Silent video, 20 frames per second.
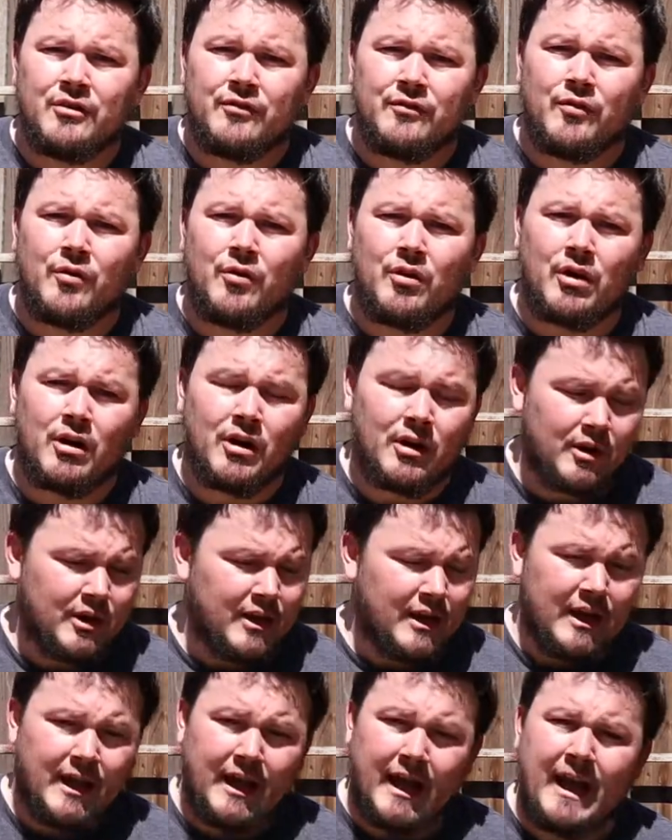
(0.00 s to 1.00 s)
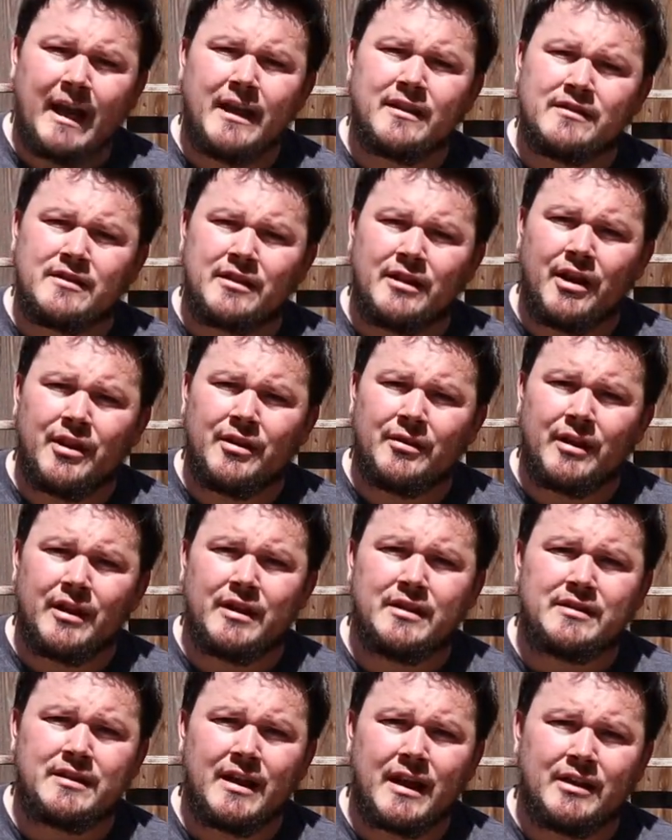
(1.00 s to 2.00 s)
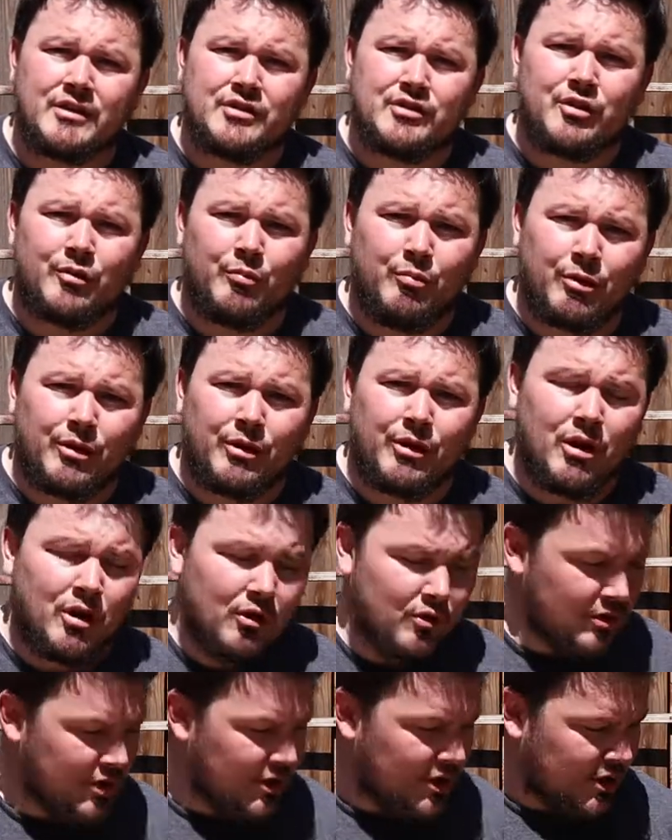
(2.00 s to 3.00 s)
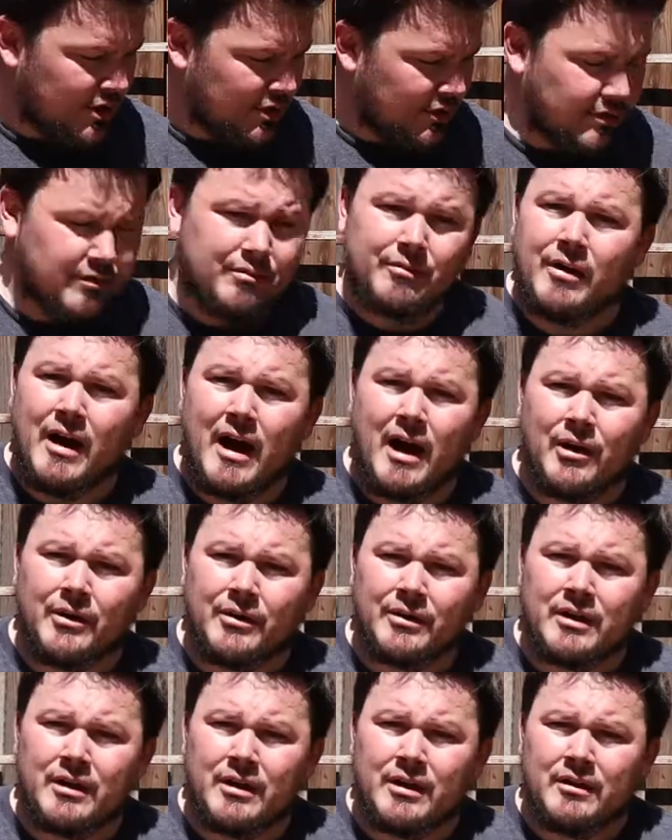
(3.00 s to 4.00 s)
for ants and other insects to burrow throughout